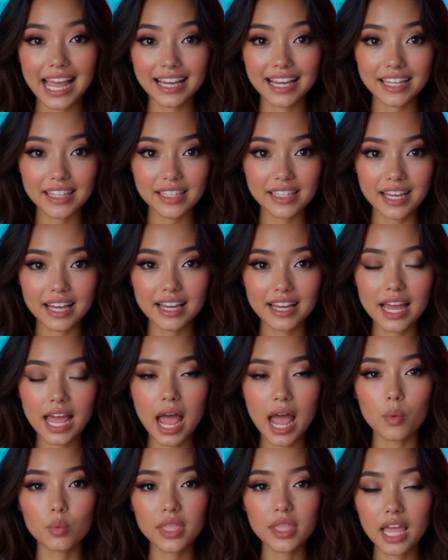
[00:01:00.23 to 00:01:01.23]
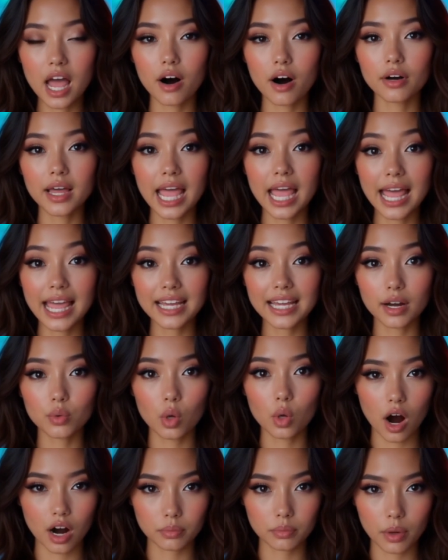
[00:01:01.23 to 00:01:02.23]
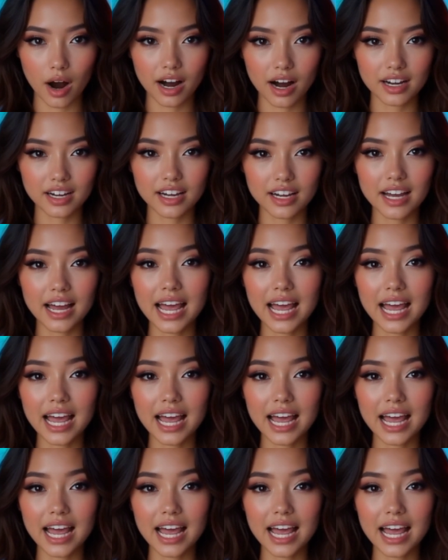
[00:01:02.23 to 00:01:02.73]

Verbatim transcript: anything and without any watermark.